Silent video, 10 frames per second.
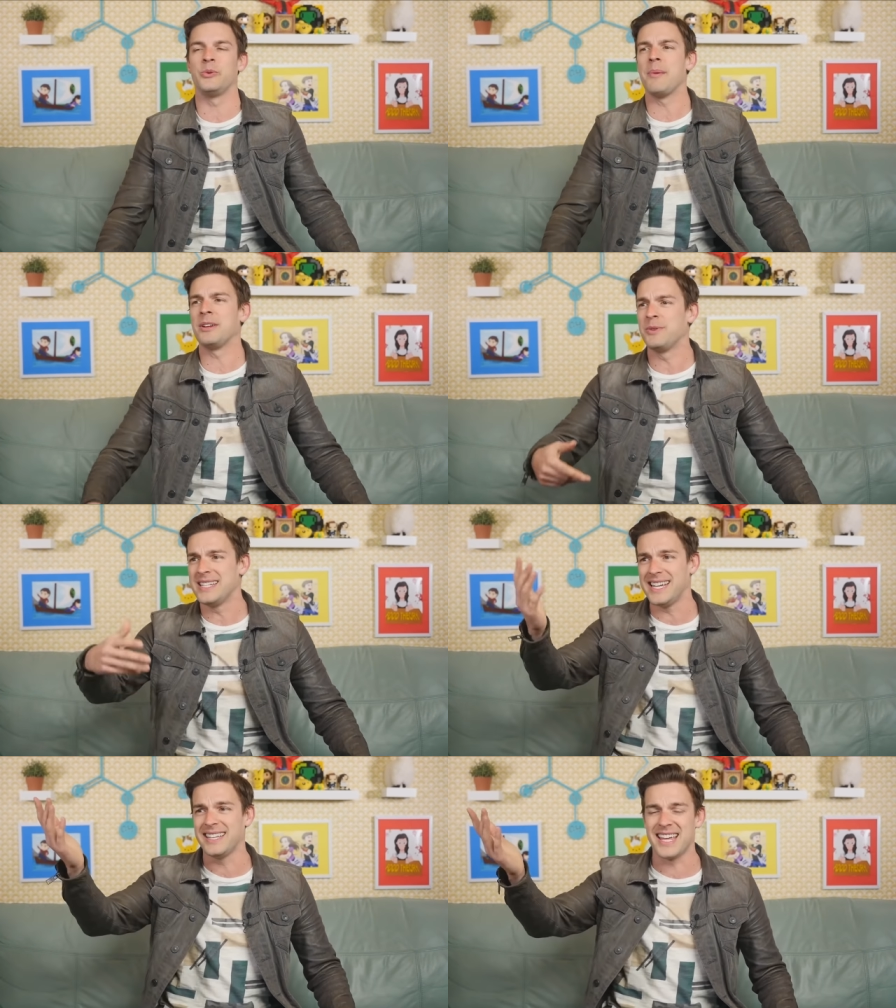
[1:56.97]
I mean, we
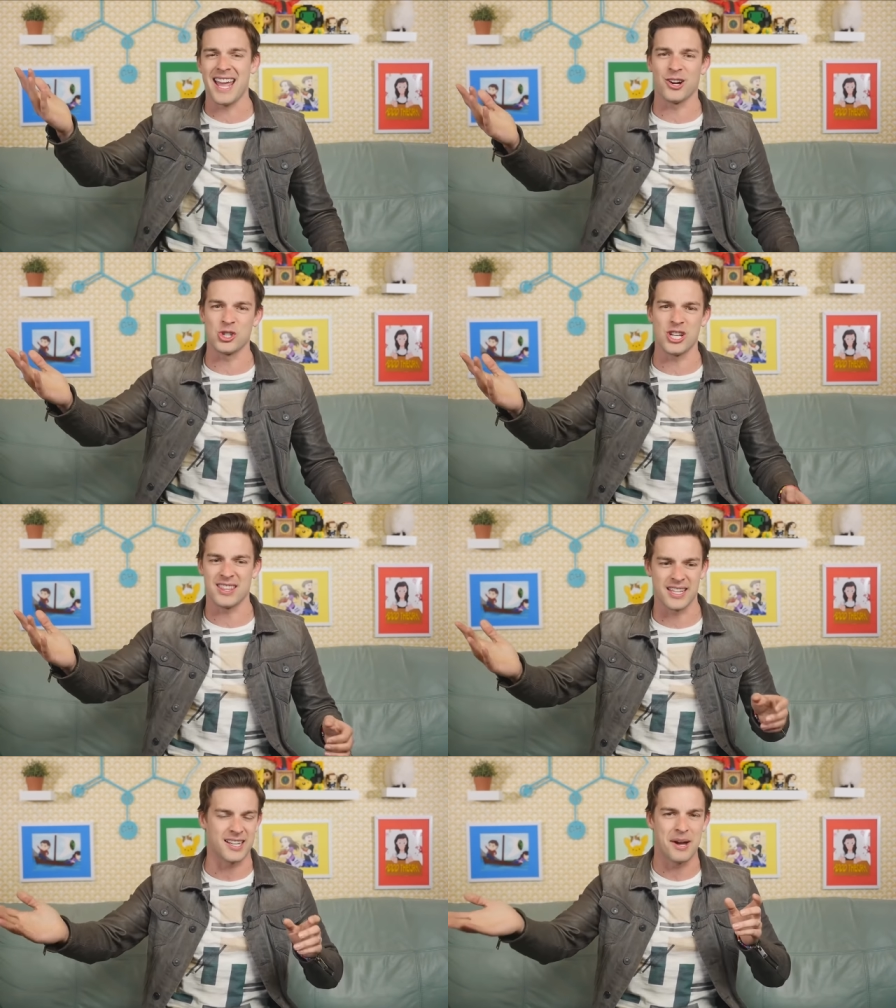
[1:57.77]
did the ARG
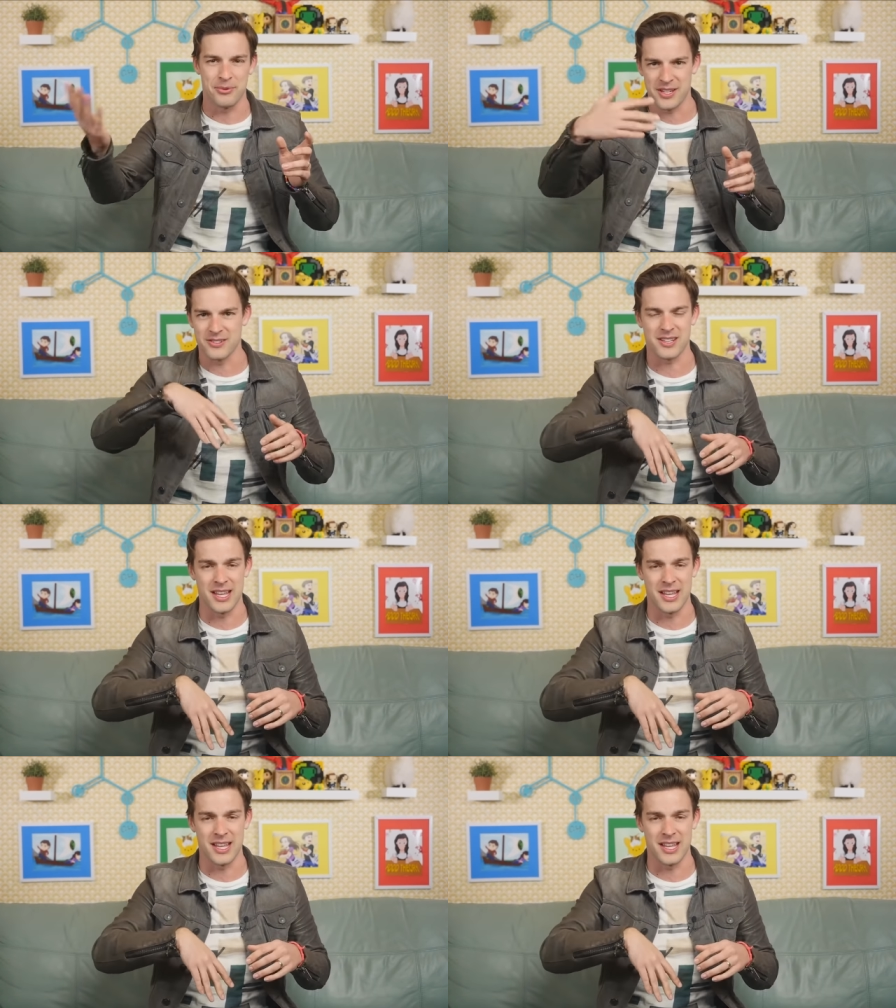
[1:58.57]
thing a couple years,